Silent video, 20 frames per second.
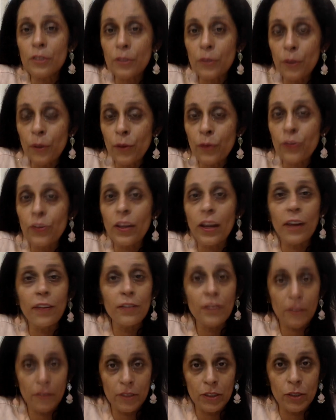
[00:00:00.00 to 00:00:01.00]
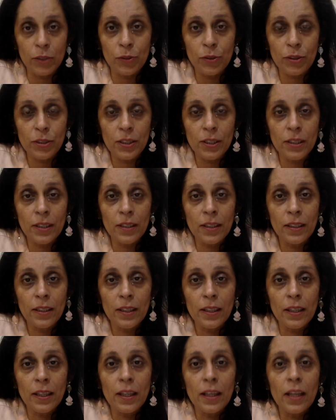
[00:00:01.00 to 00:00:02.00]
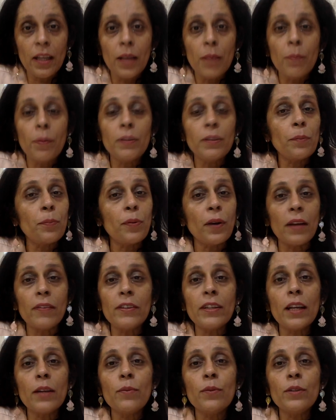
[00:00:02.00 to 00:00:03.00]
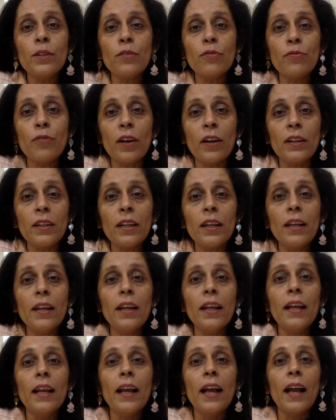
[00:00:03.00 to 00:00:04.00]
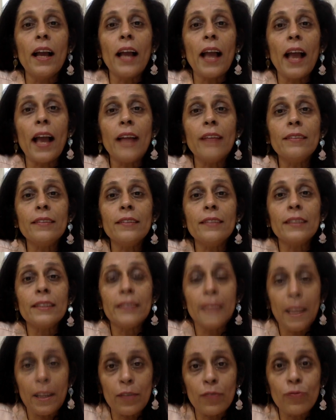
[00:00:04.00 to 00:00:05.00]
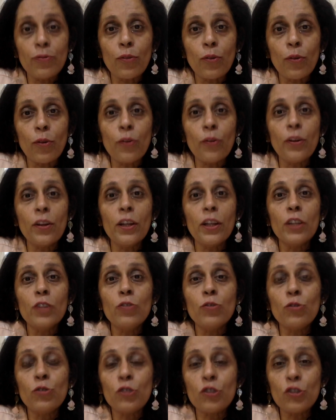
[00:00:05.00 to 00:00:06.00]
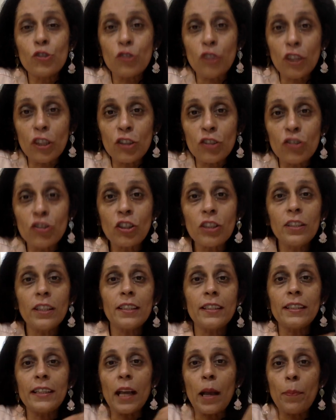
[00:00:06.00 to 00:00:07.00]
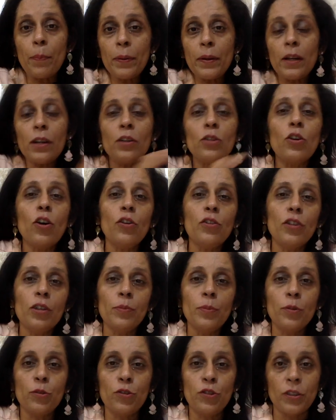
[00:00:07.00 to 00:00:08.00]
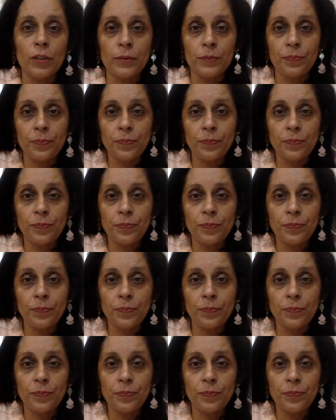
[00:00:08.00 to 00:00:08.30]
growth and revenues. But the private equity fund has therefore to structure the capital contribution